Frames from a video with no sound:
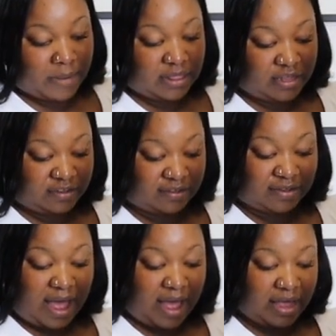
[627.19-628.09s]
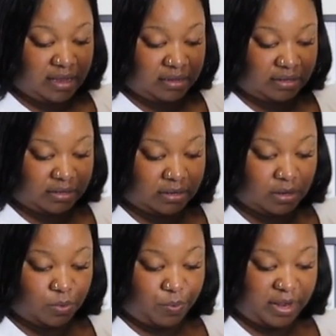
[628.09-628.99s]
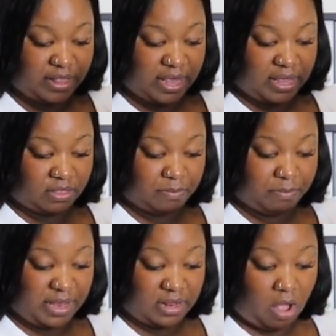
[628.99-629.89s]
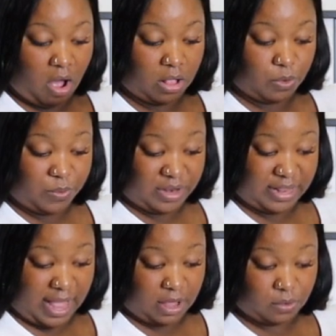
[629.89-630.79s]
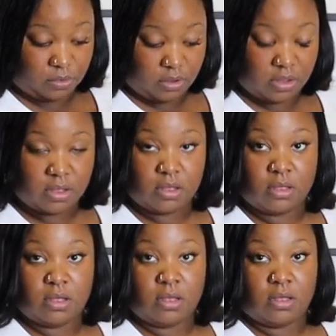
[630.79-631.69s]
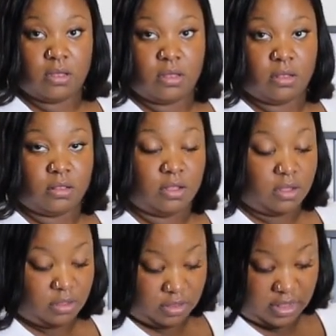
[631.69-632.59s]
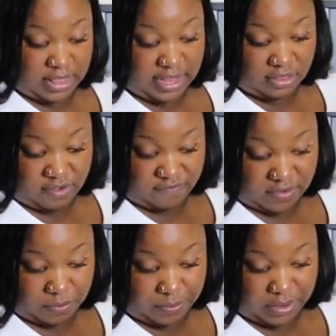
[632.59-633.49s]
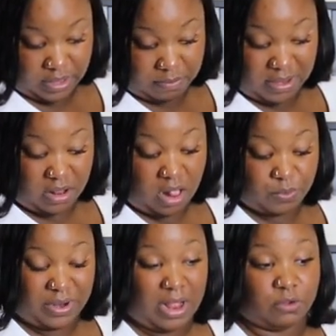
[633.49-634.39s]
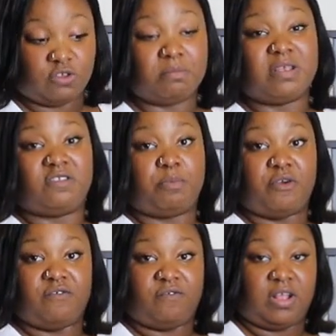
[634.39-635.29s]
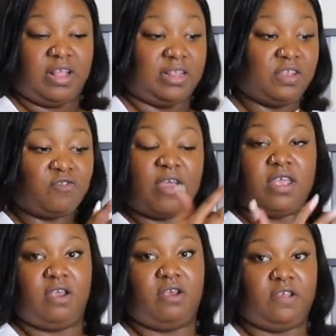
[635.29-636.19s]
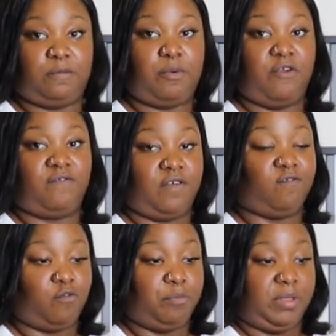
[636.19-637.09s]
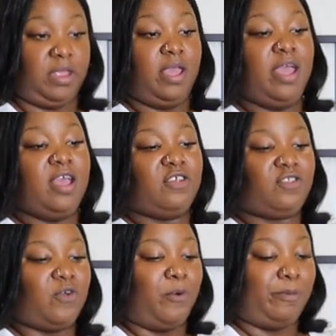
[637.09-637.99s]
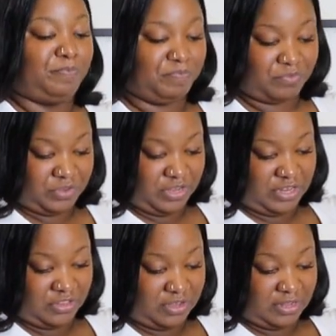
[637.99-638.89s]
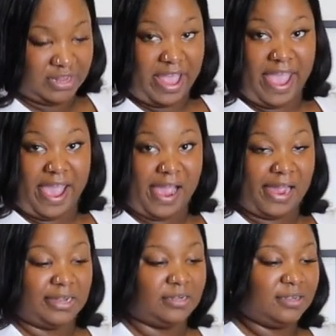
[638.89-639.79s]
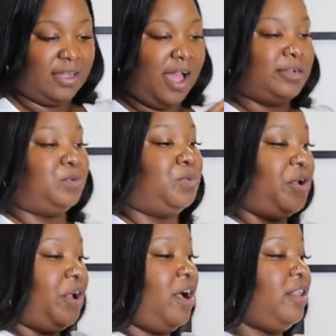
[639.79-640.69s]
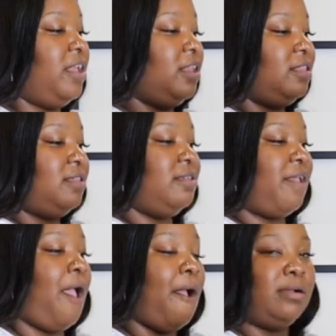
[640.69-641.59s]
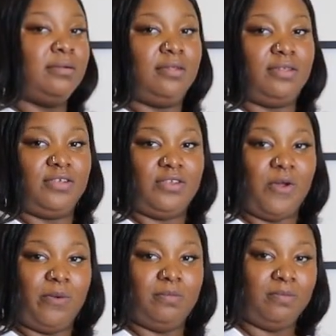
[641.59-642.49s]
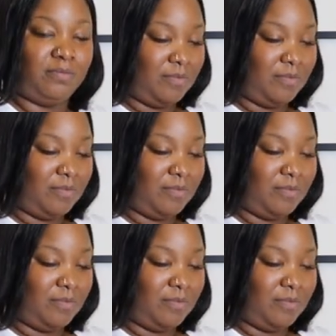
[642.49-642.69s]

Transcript: But the size, with it being all the way down, the length of it with it being all the way down, to me is perfect. Like this right here is perfect for me. So you can turn the head, work on it, you know.